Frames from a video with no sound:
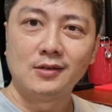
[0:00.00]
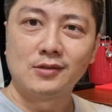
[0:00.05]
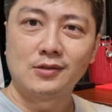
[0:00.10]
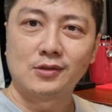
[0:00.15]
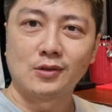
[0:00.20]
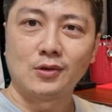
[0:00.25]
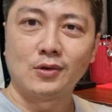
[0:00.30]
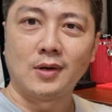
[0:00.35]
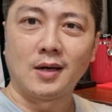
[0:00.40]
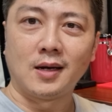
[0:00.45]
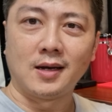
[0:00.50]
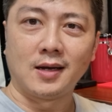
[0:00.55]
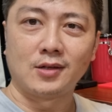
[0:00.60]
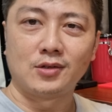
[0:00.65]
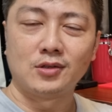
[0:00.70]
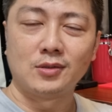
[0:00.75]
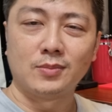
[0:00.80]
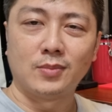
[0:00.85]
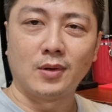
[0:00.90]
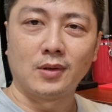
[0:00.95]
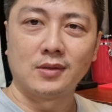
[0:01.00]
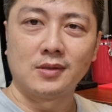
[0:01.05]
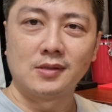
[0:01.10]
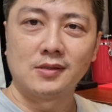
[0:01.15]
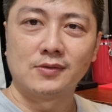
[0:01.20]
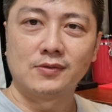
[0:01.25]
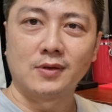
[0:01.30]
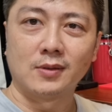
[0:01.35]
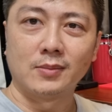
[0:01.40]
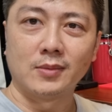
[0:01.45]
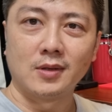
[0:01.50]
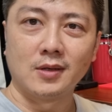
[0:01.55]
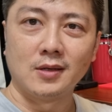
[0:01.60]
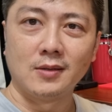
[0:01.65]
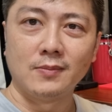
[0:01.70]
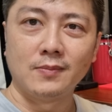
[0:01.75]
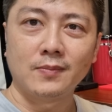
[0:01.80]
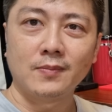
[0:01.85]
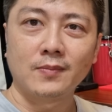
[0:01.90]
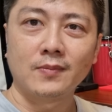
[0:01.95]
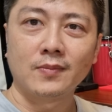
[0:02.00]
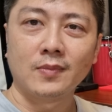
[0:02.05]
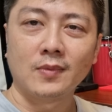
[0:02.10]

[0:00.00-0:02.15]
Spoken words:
So I actually bought this from him.